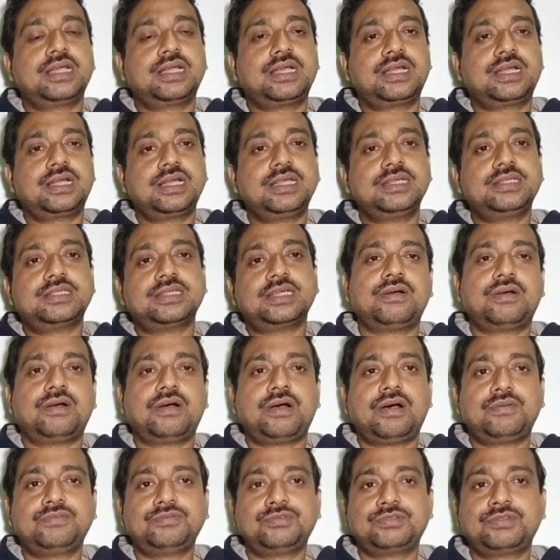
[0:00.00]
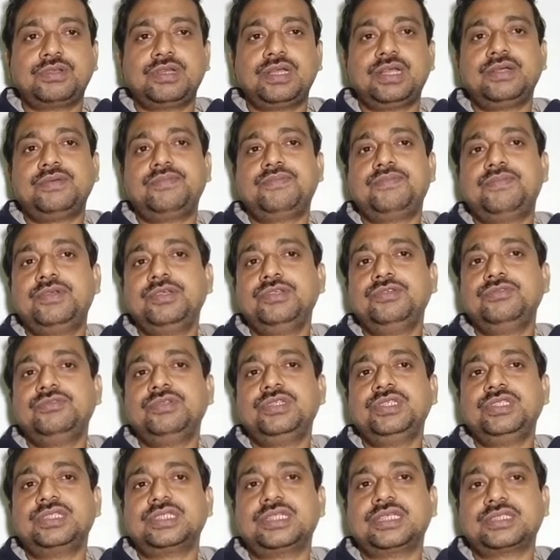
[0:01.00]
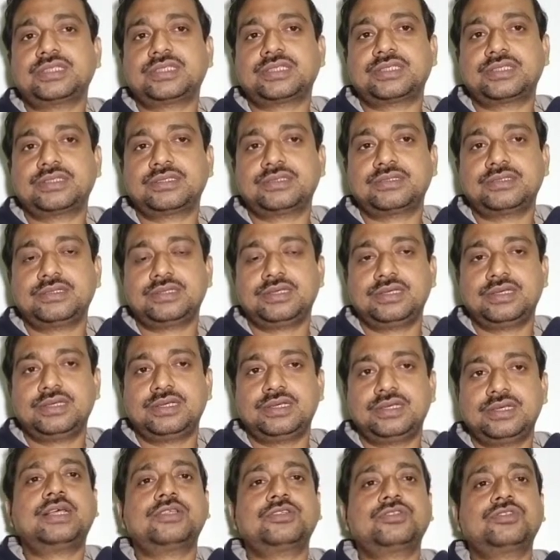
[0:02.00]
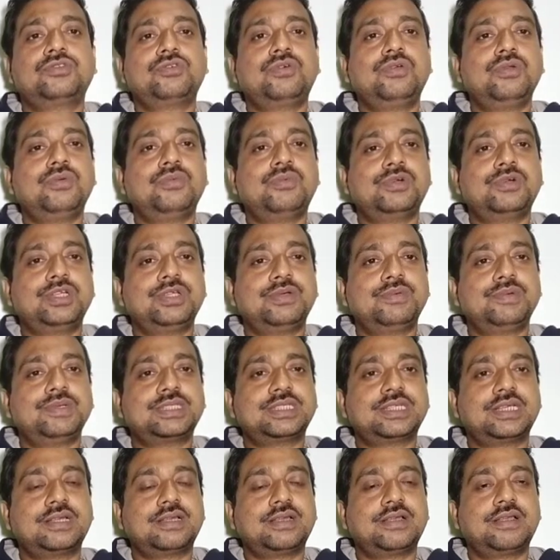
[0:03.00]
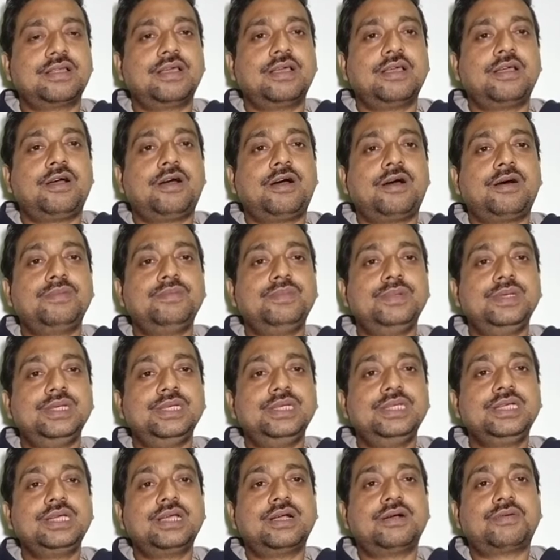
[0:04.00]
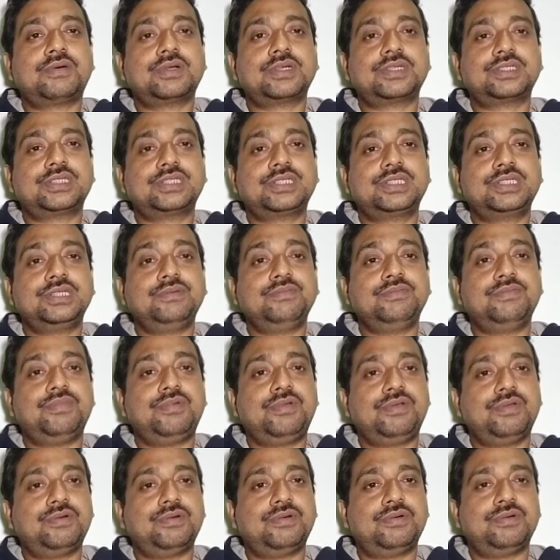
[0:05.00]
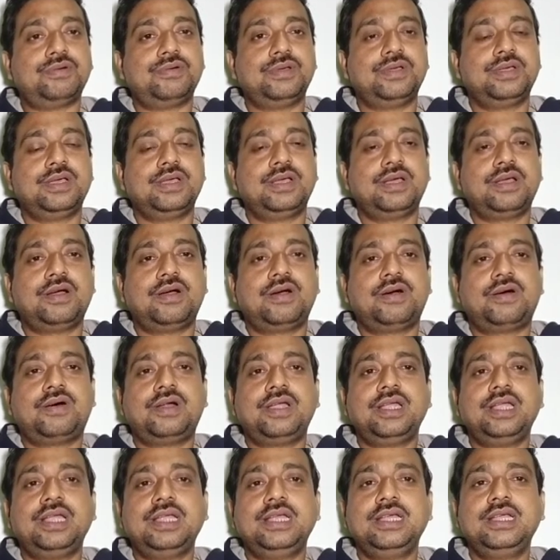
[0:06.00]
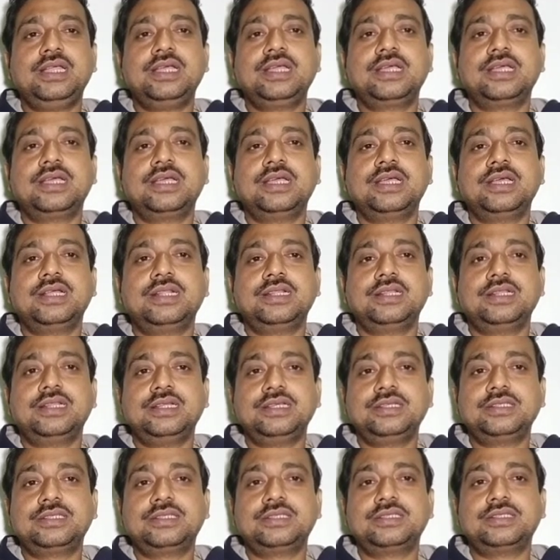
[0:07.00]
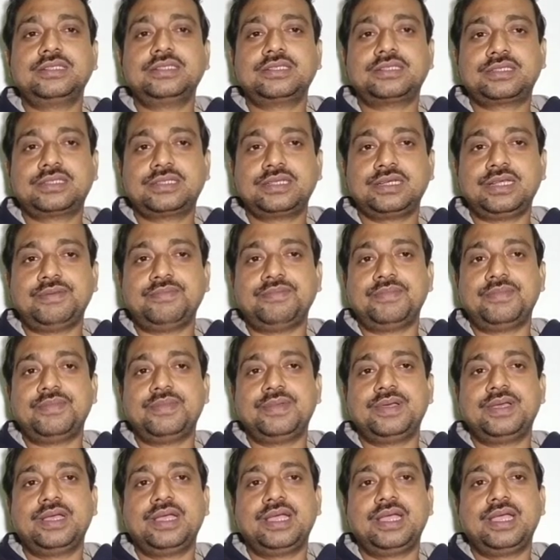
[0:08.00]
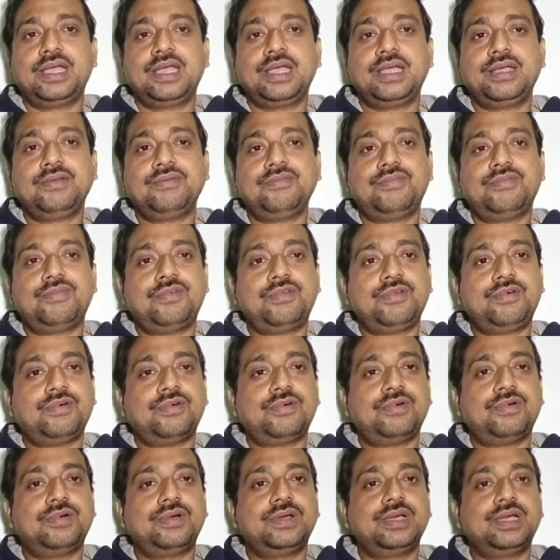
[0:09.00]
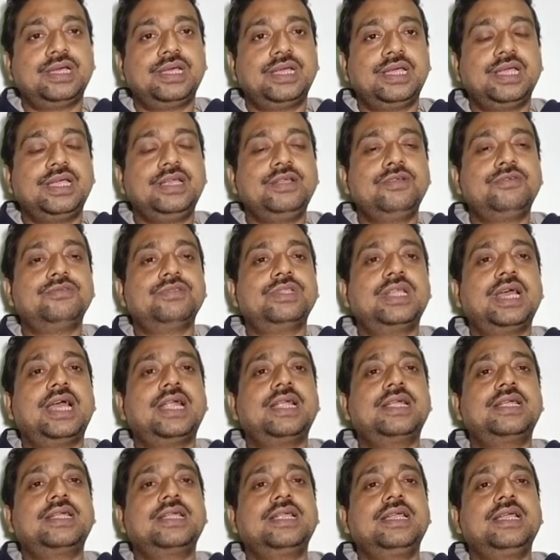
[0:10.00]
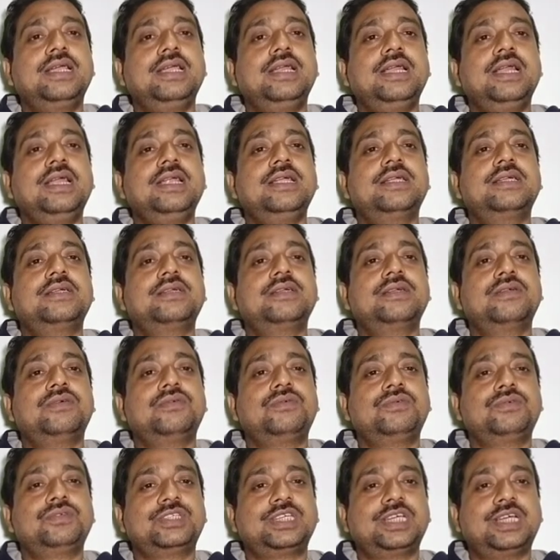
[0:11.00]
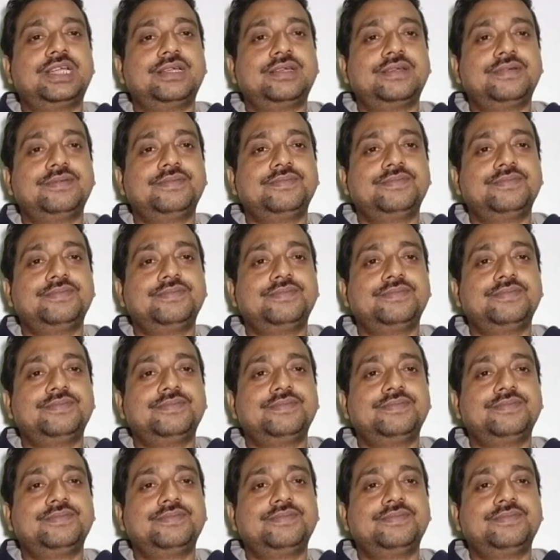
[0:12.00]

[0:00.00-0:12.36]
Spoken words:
cliche, obsolete prejudices, a sole motivation of leading our stream flow, or leading this stream in flow into that great ocean,